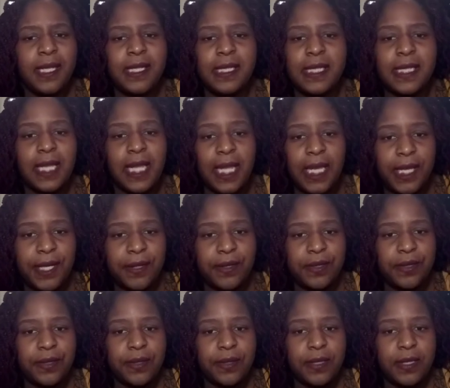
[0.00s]

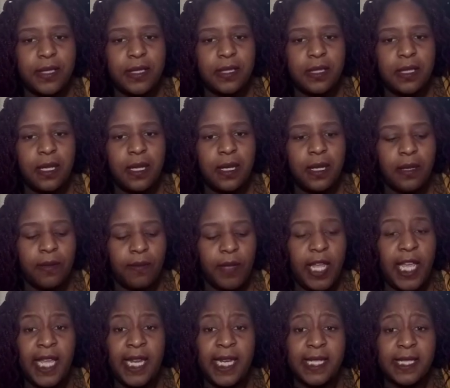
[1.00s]
skills
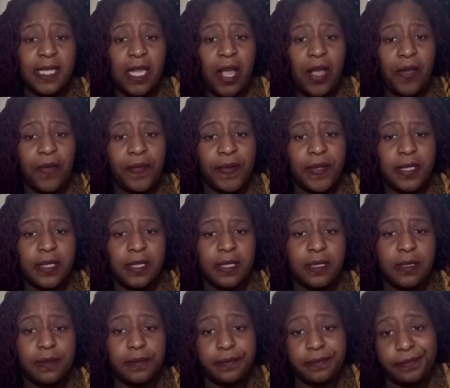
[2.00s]
at his
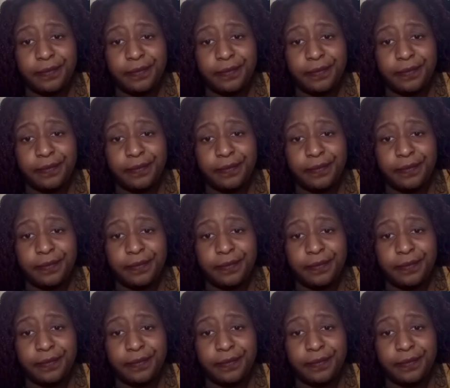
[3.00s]
office.